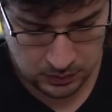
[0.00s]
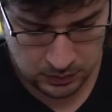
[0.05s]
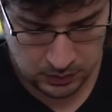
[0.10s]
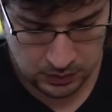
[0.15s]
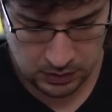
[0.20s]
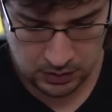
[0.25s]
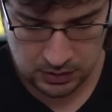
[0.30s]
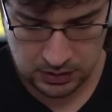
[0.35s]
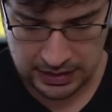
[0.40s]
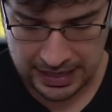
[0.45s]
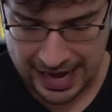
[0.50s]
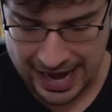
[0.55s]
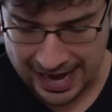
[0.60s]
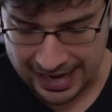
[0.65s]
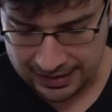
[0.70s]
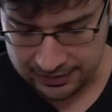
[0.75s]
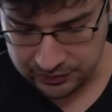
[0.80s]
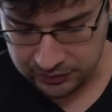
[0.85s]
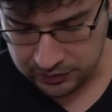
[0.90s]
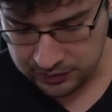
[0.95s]
the
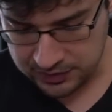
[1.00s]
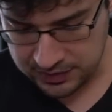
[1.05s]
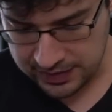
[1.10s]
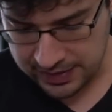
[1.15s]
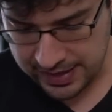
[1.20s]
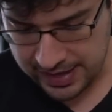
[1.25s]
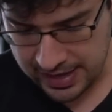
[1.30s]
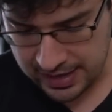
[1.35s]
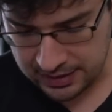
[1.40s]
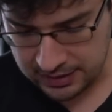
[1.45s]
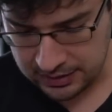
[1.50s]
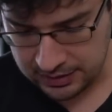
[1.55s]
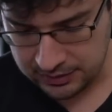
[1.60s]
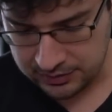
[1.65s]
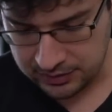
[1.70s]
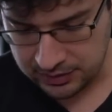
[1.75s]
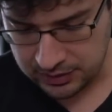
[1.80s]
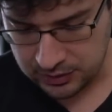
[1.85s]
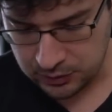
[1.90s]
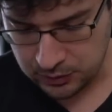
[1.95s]
answer to that is
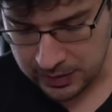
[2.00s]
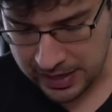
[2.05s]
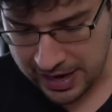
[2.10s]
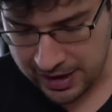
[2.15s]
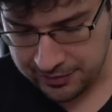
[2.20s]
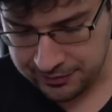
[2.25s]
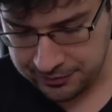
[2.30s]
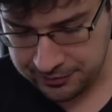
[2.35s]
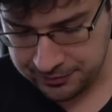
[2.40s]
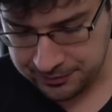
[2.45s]
a graph.